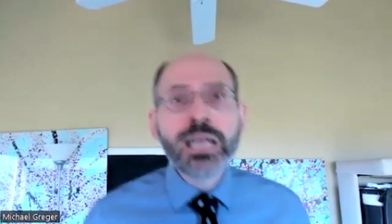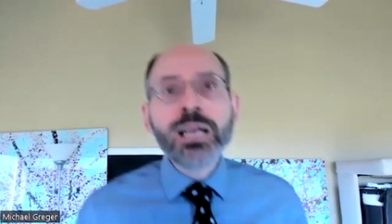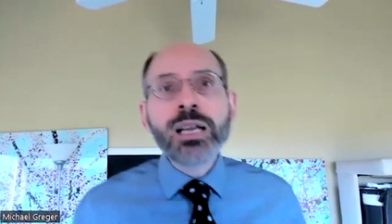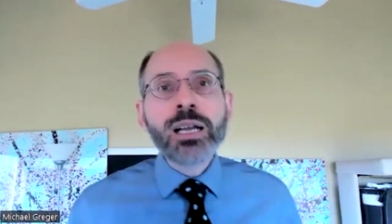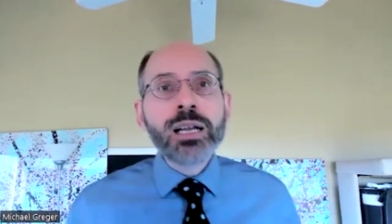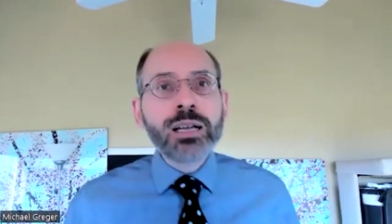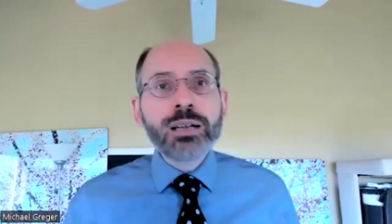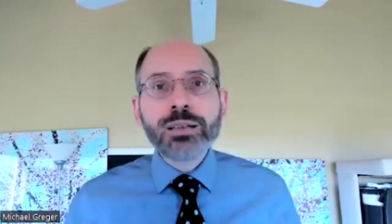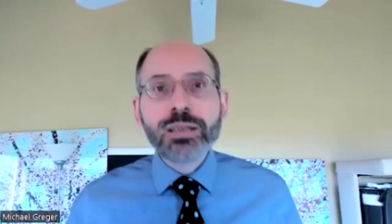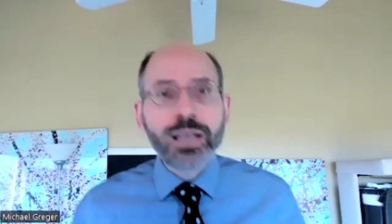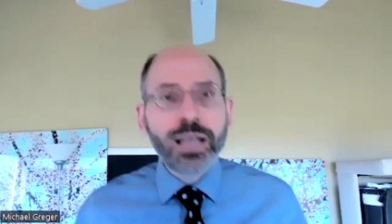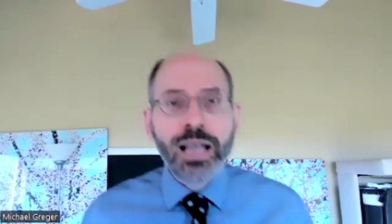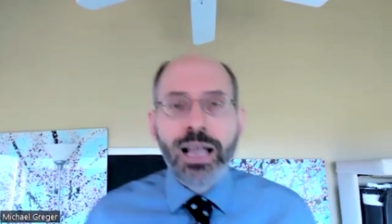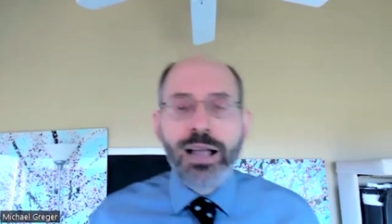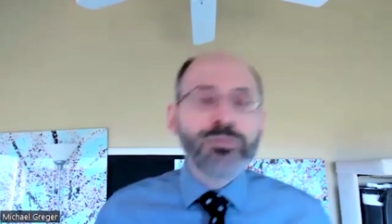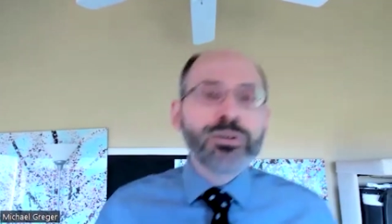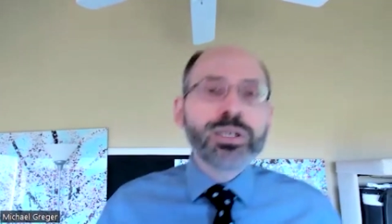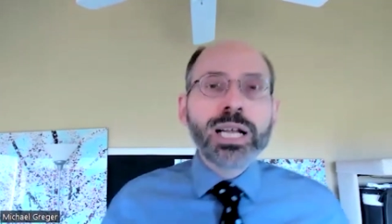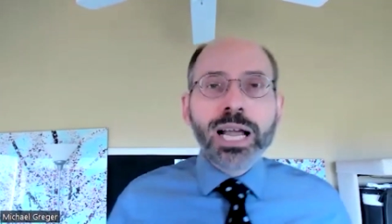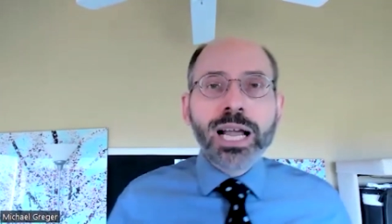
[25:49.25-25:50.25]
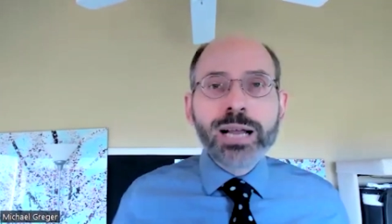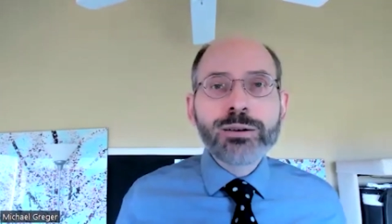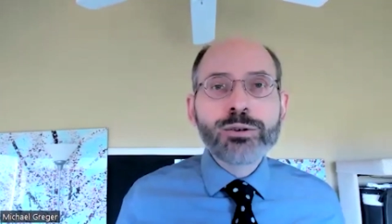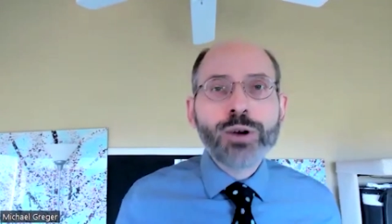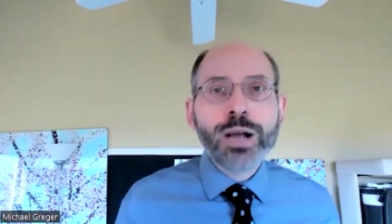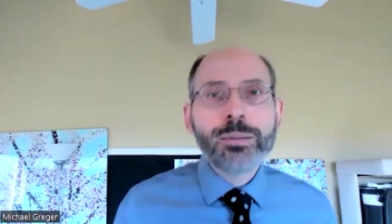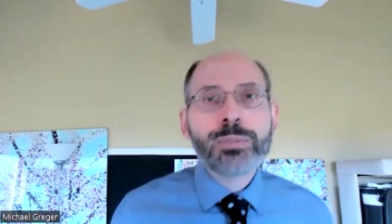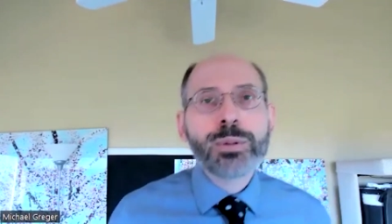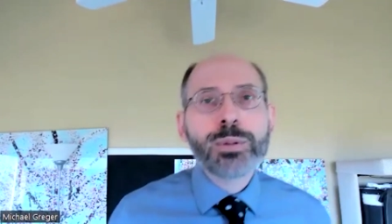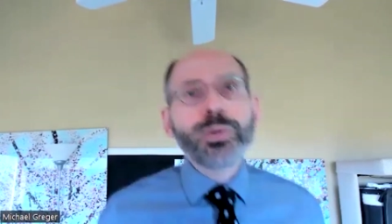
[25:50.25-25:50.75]
The FDA dropped
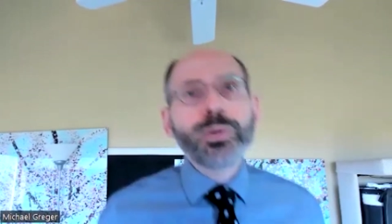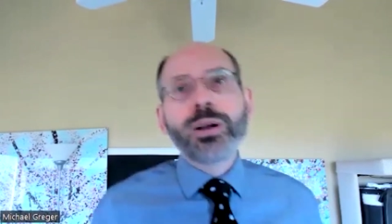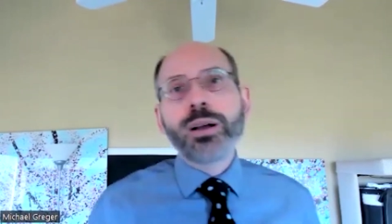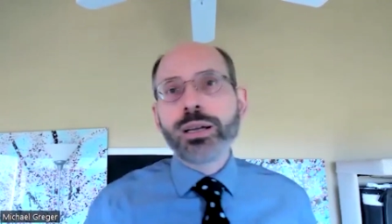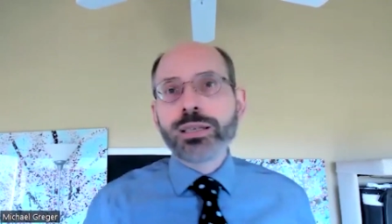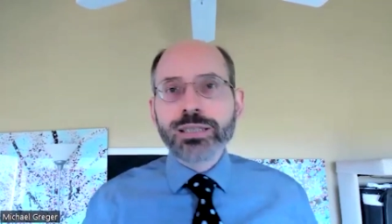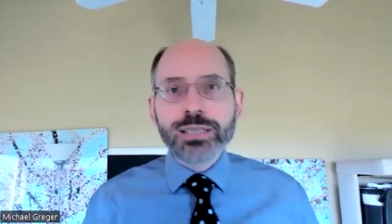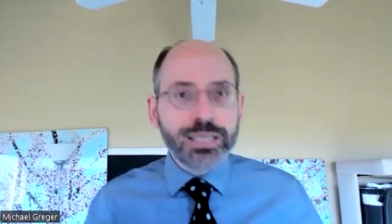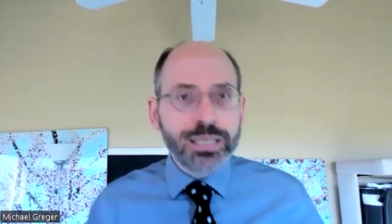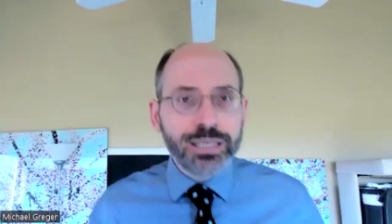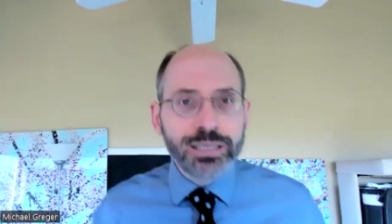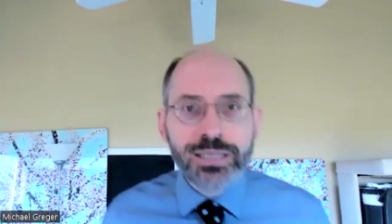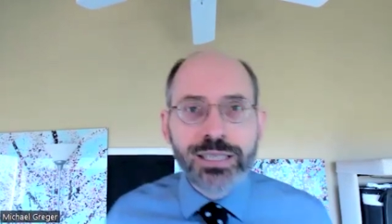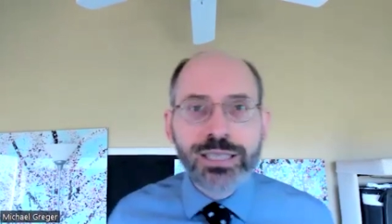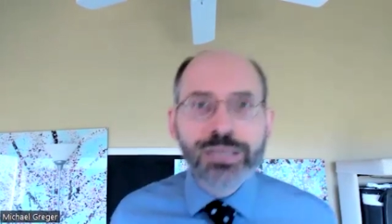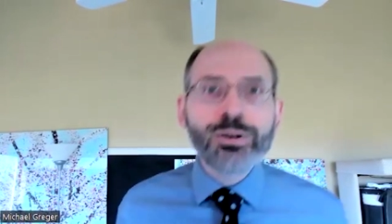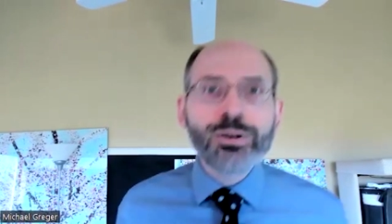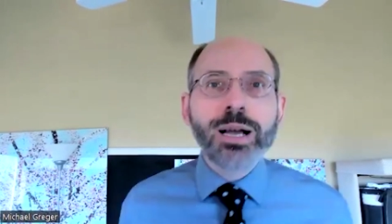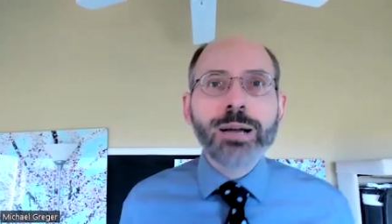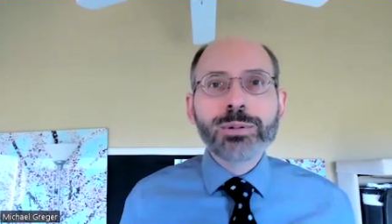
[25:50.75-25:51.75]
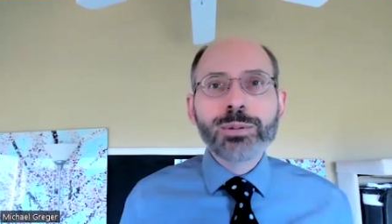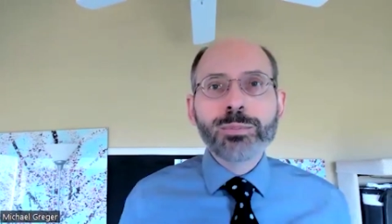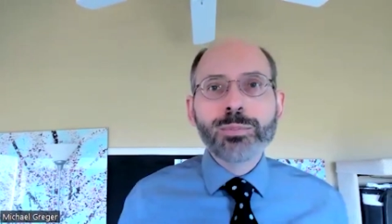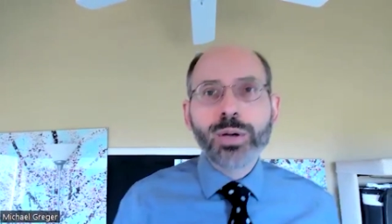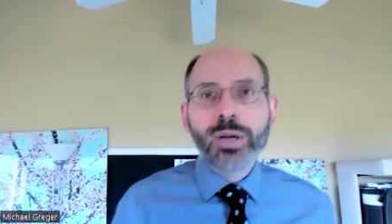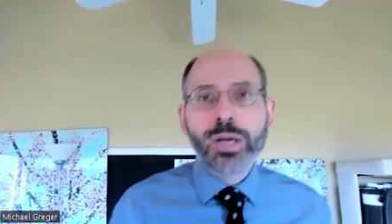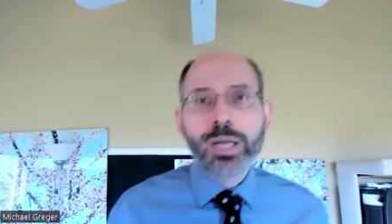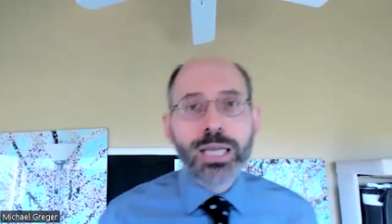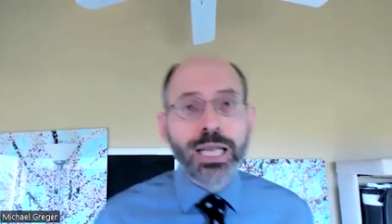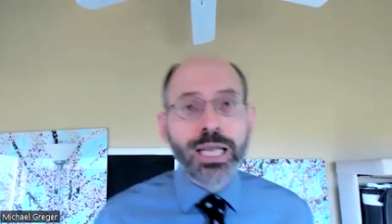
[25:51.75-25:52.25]
the ball, CDC dropped the ball,
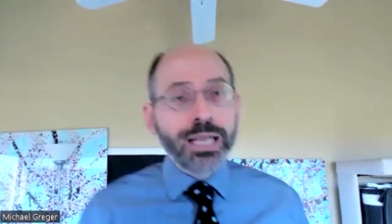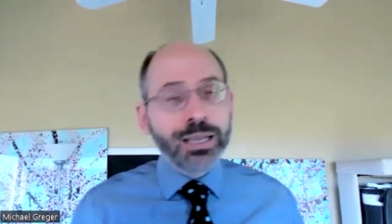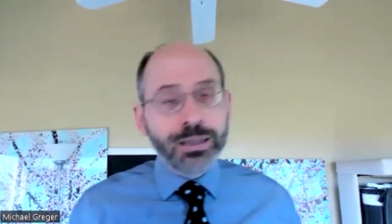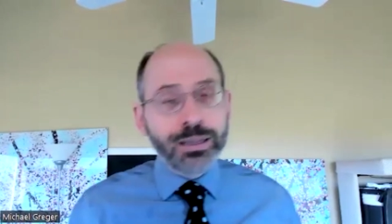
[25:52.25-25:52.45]
like,